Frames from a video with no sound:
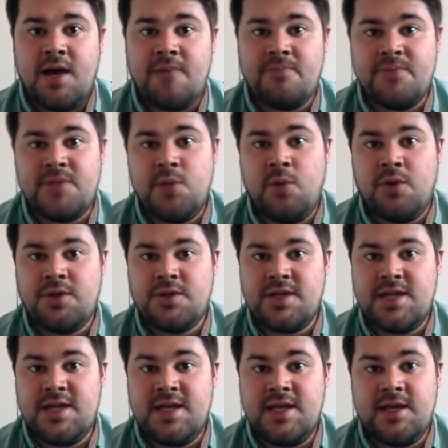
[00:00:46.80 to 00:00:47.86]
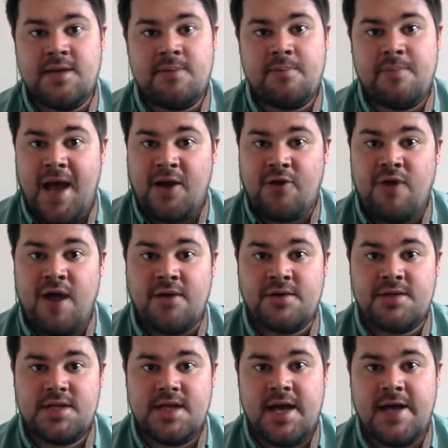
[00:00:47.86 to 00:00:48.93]
you want the
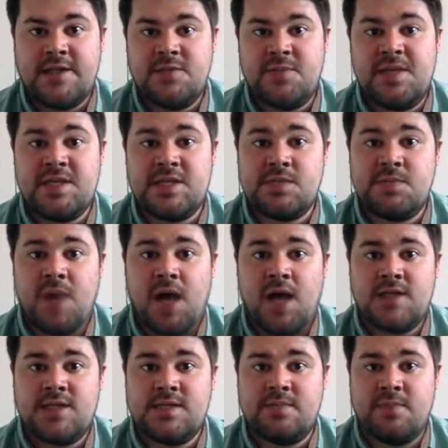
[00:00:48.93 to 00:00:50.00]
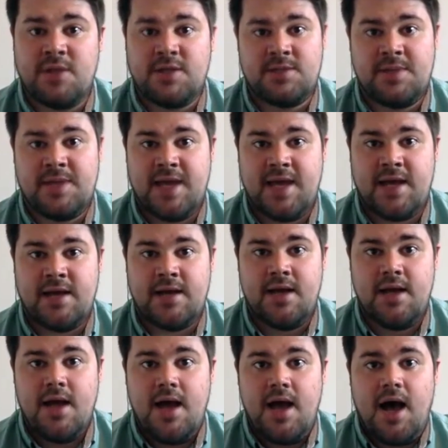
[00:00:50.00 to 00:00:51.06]
background to be as sparse as it possibly can.
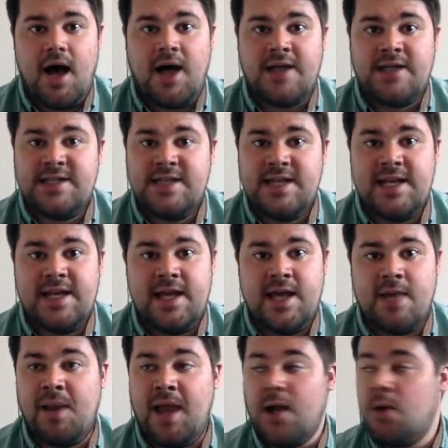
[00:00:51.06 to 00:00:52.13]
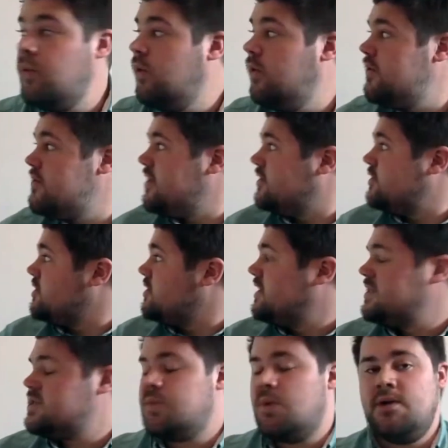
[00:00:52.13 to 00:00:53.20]
Ideally a blank wall such as
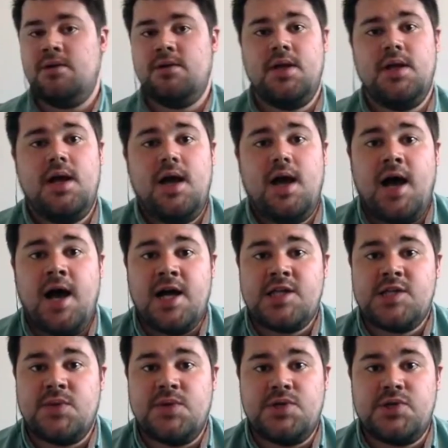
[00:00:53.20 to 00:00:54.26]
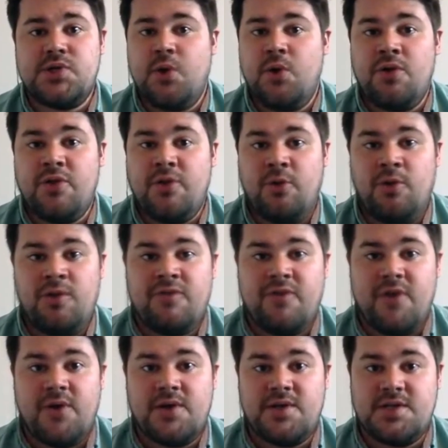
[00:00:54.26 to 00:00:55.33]
this one to ensure that all the
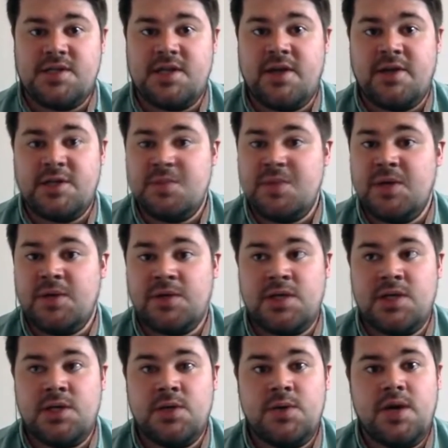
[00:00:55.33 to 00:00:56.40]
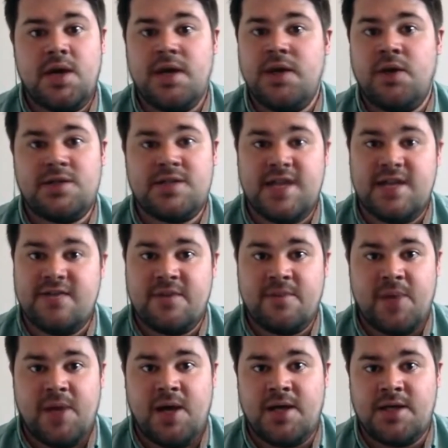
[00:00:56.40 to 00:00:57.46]
focus is going to be on you and not anything
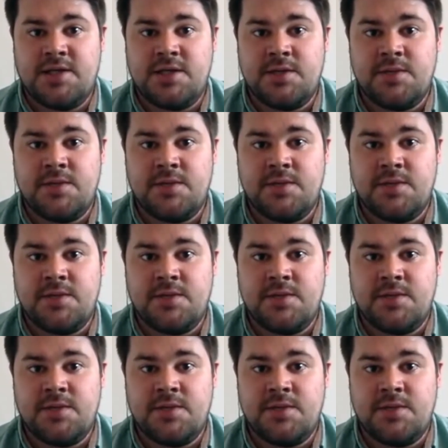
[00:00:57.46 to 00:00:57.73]
behind you.